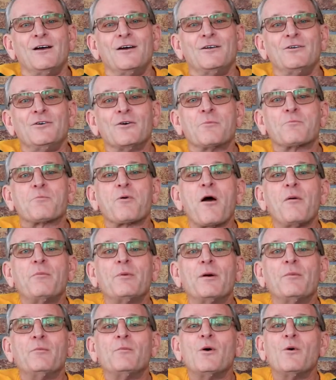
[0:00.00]
Your
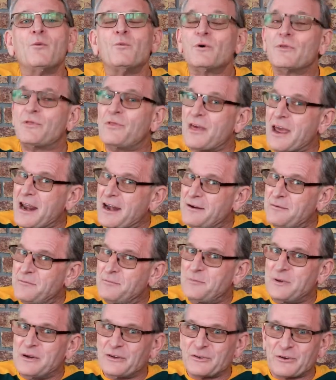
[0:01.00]
problem will then
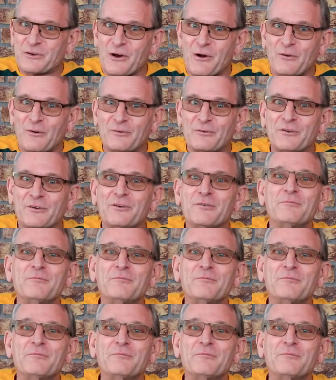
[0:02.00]
be solved.